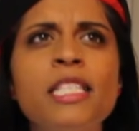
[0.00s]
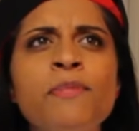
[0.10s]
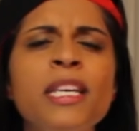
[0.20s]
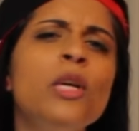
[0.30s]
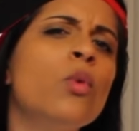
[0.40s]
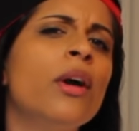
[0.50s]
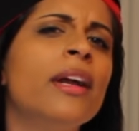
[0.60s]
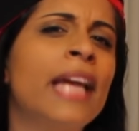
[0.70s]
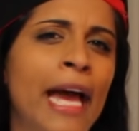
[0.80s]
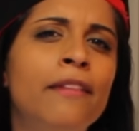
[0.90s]
Is me
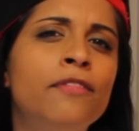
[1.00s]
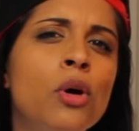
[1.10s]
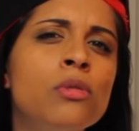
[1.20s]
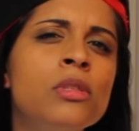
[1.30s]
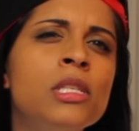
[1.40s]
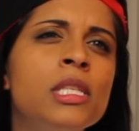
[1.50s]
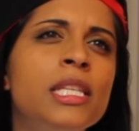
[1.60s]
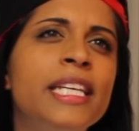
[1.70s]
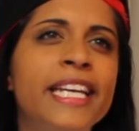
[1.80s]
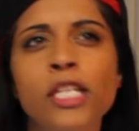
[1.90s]
wearing headphones
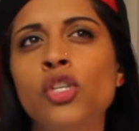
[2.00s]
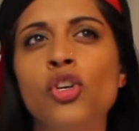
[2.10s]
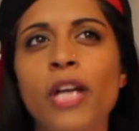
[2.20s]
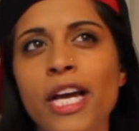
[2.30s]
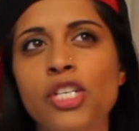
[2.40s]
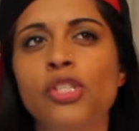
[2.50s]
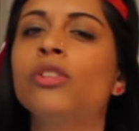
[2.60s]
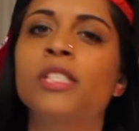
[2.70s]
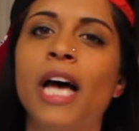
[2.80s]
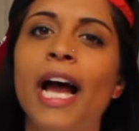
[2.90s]
the
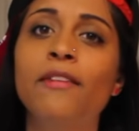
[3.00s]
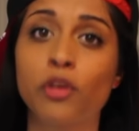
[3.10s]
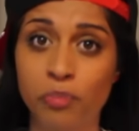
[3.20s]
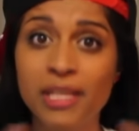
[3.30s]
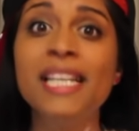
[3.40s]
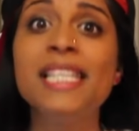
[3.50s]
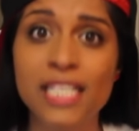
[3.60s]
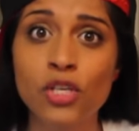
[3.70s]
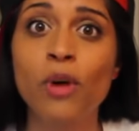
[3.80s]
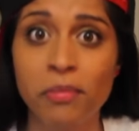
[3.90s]
international sign for please
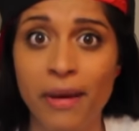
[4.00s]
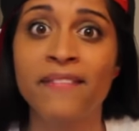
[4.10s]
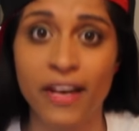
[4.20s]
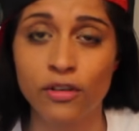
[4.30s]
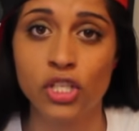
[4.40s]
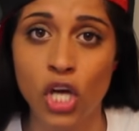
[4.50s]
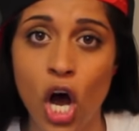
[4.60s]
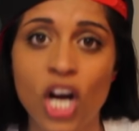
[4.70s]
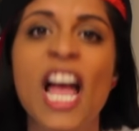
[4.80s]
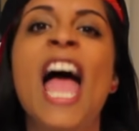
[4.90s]
interrupt my favorite
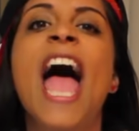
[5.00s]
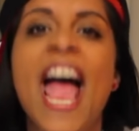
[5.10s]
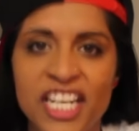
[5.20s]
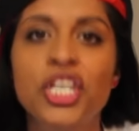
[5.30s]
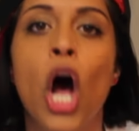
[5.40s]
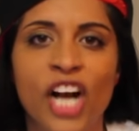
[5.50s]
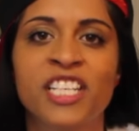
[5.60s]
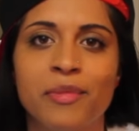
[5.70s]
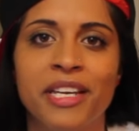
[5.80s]
song and talk to